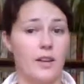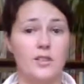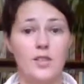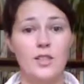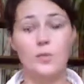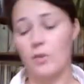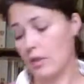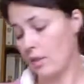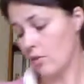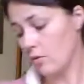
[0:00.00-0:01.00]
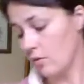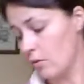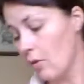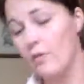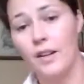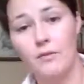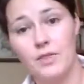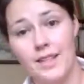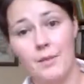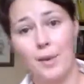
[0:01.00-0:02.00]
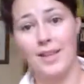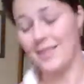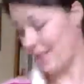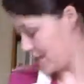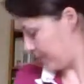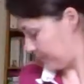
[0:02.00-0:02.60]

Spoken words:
So that's what I use on sort of an everyday basis.